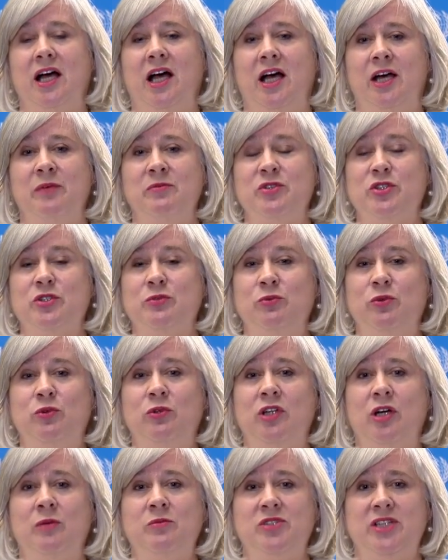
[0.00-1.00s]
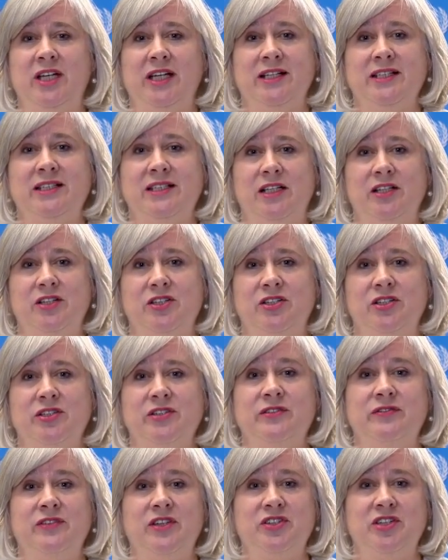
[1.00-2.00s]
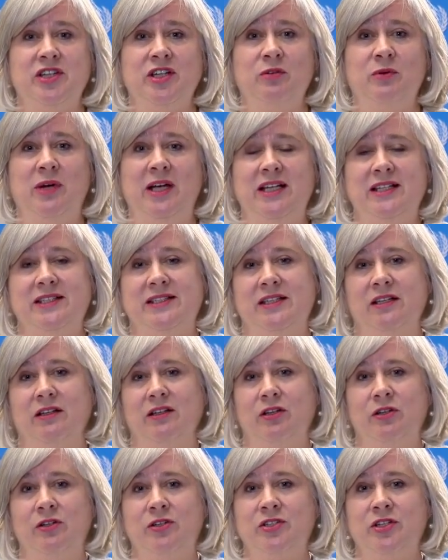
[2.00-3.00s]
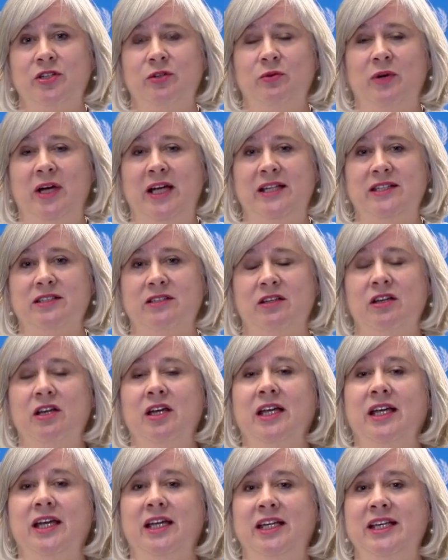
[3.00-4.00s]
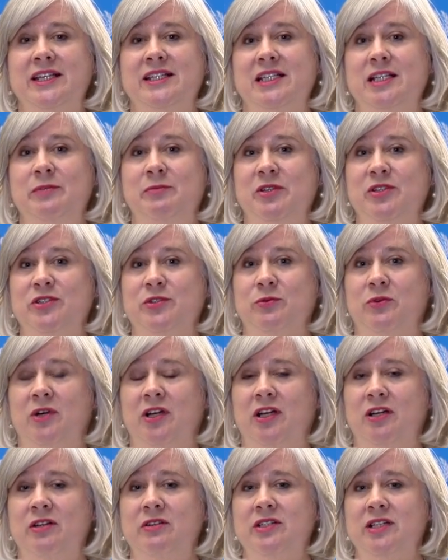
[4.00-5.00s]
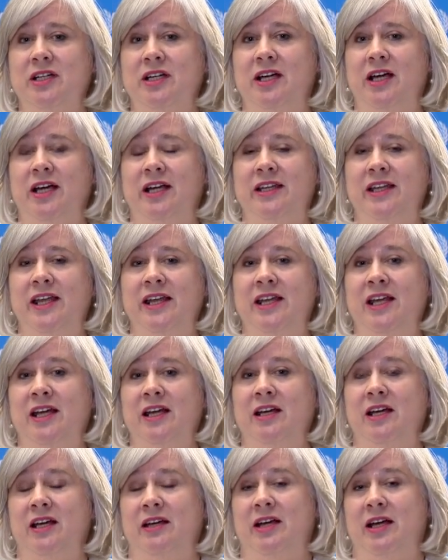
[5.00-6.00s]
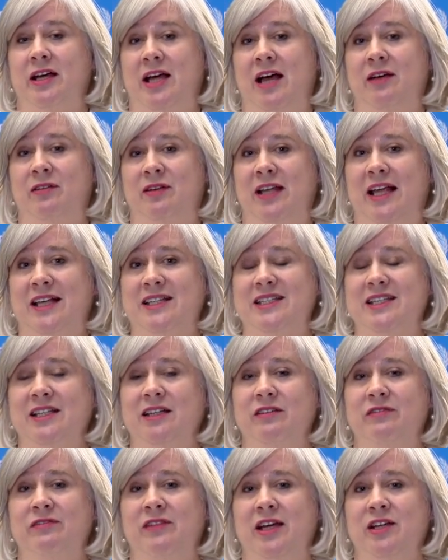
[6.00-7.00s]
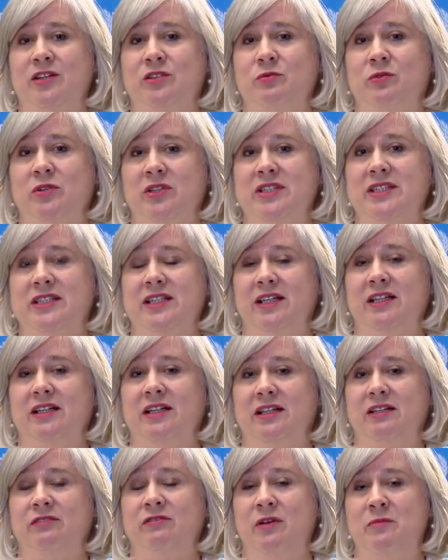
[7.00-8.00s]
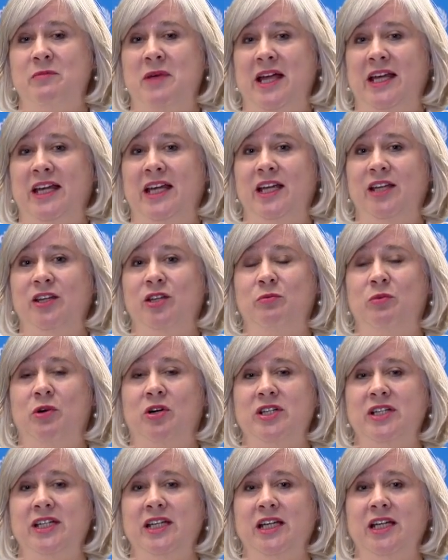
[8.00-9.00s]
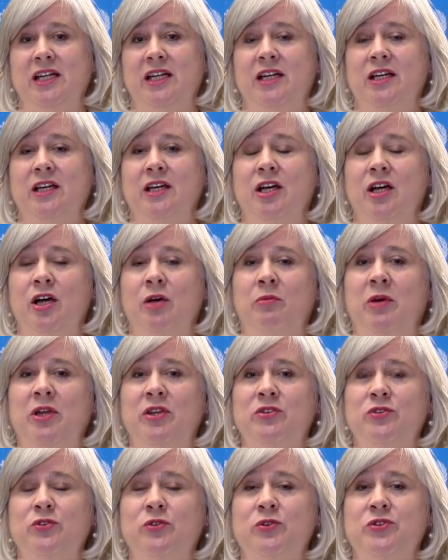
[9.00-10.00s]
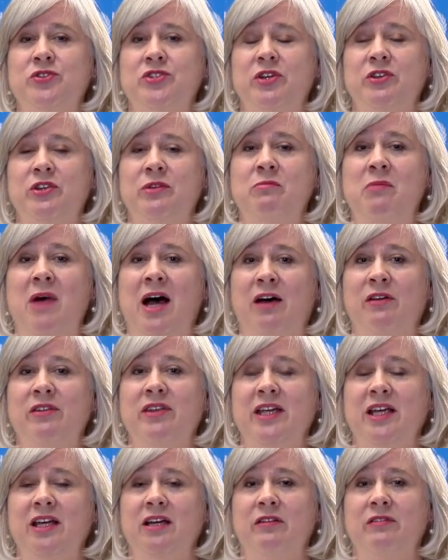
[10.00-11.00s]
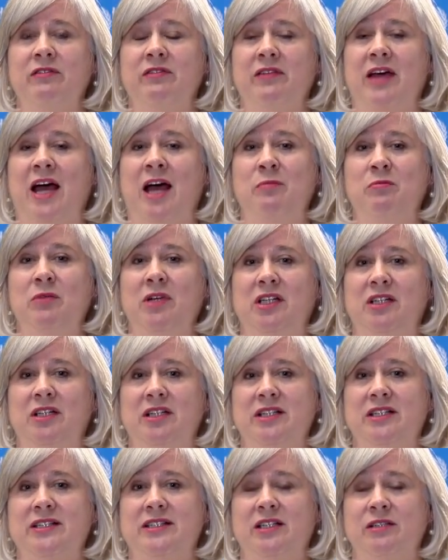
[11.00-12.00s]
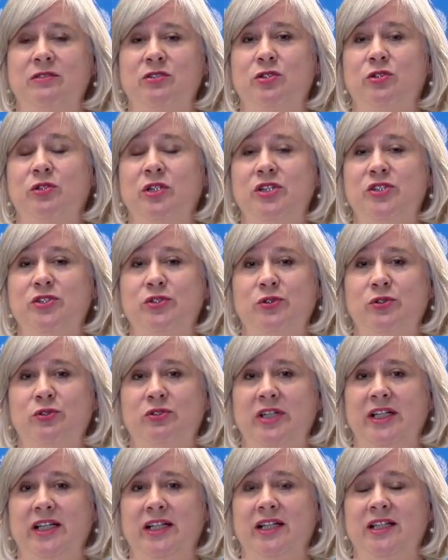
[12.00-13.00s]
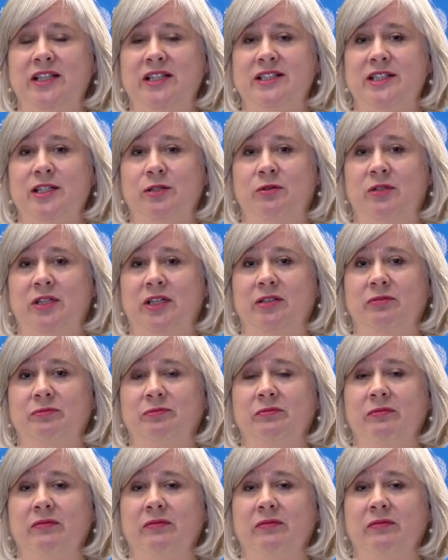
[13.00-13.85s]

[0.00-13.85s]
Um, small objects such as fishing weights and curtain weights can easily be swallowed and then have a lasting effect once remaining in the body. But there's also the mouthing of amulets and toy jewelry and so on.